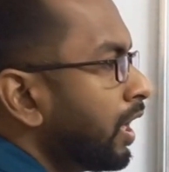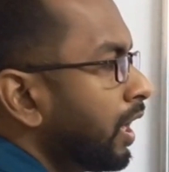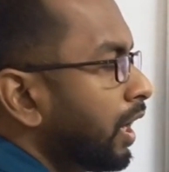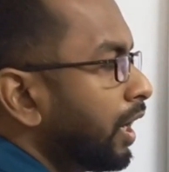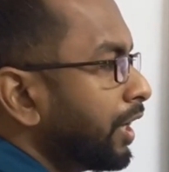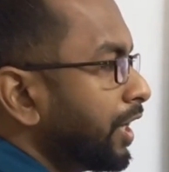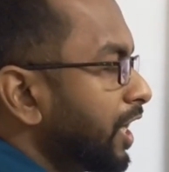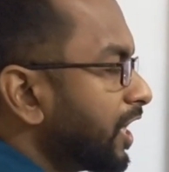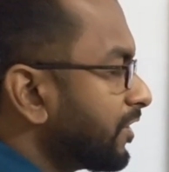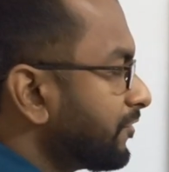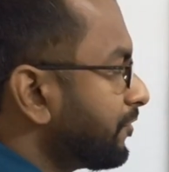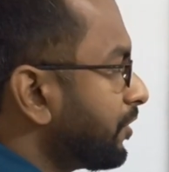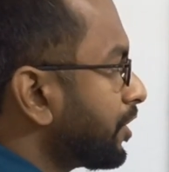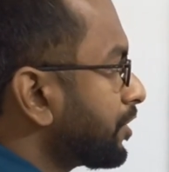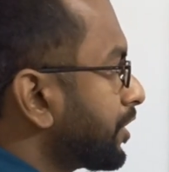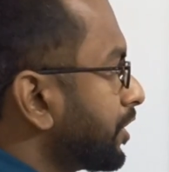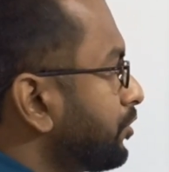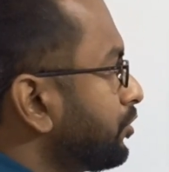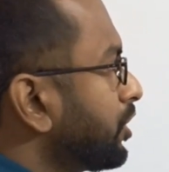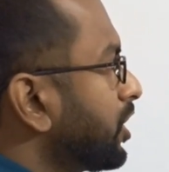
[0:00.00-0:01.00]
relative
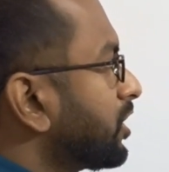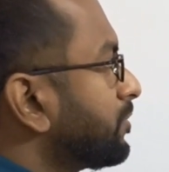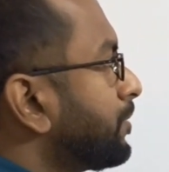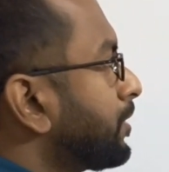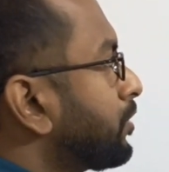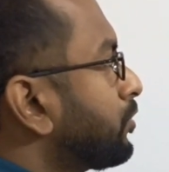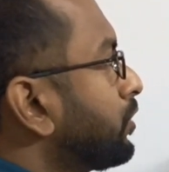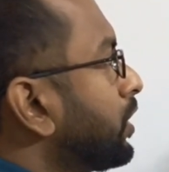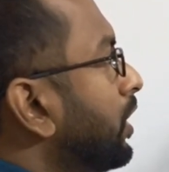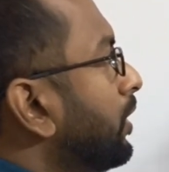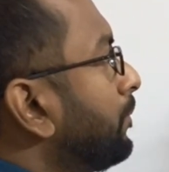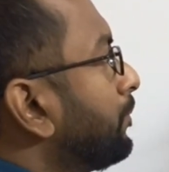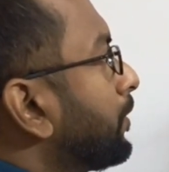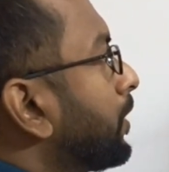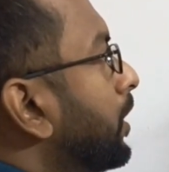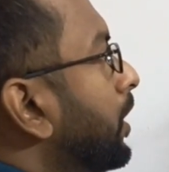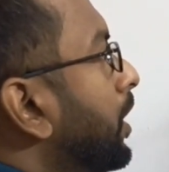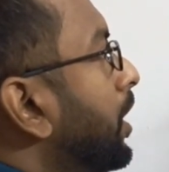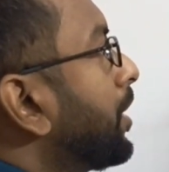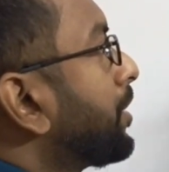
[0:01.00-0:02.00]
velocity with respect to the
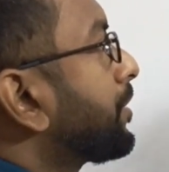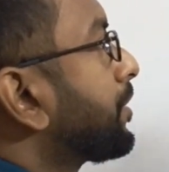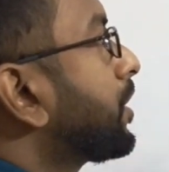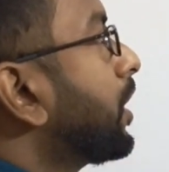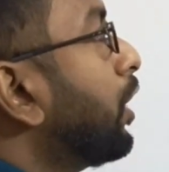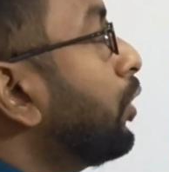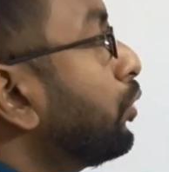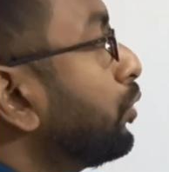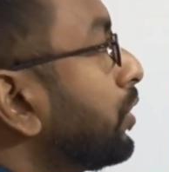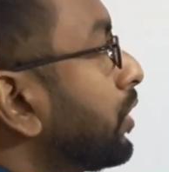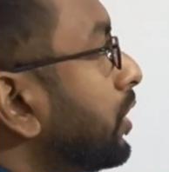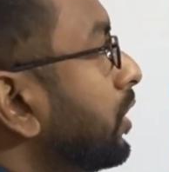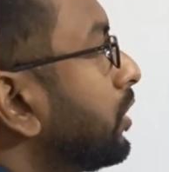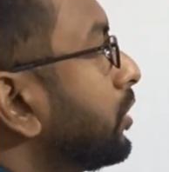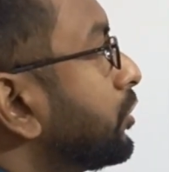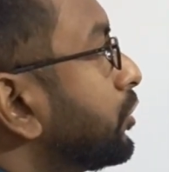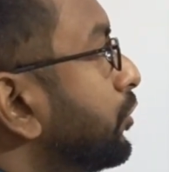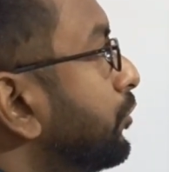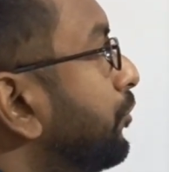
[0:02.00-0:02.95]
its ground. So